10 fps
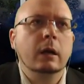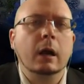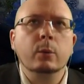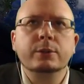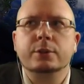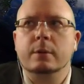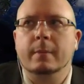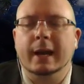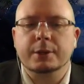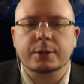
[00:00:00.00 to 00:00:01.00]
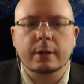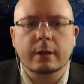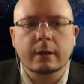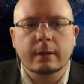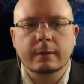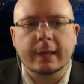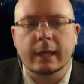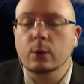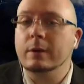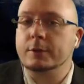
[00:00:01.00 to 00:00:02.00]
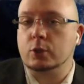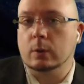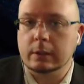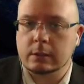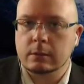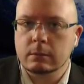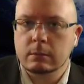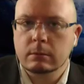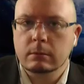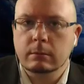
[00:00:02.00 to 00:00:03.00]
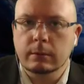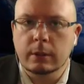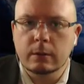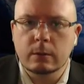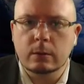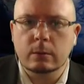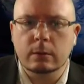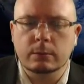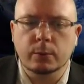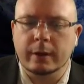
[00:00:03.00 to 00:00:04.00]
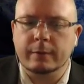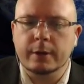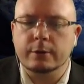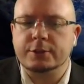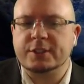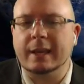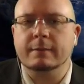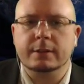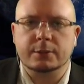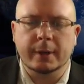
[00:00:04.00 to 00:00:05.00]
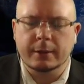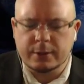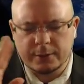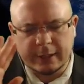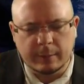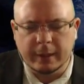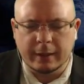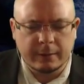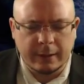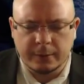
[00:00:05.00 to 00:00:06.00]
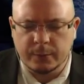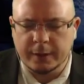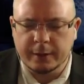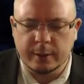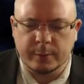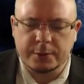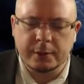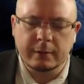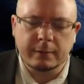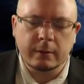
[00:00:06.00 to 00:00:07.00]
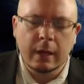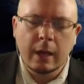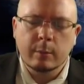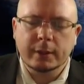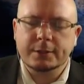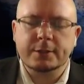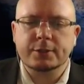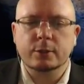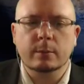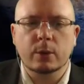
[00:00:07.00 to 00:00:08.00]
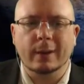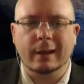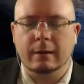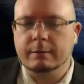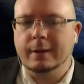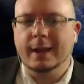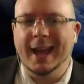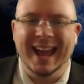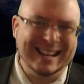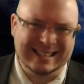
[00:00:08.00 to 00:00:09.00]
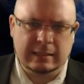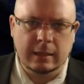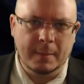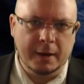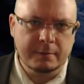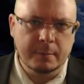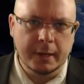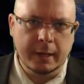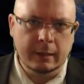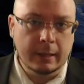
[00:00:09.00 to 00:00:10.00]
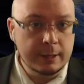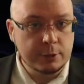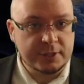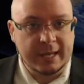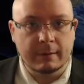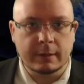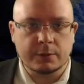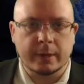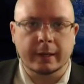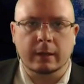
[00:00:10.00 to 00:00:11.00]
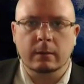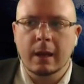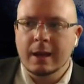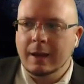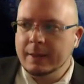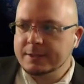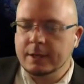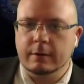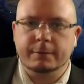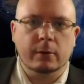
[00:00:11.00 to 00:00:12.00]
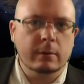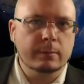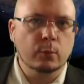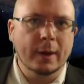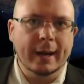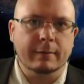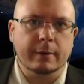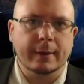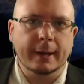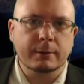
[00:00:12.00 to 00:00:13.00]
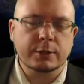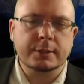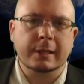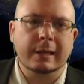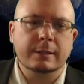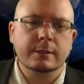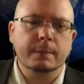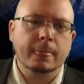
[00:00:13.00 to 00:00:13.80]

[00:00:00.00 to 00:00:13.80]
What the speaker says: I want you to imagine that you have a choice. Whatever your savings is right now, don't tell me. I don't want to know your personal info. But let's assume you have X amount of money in your savings right now. And that's there for whatever, right? Just in case.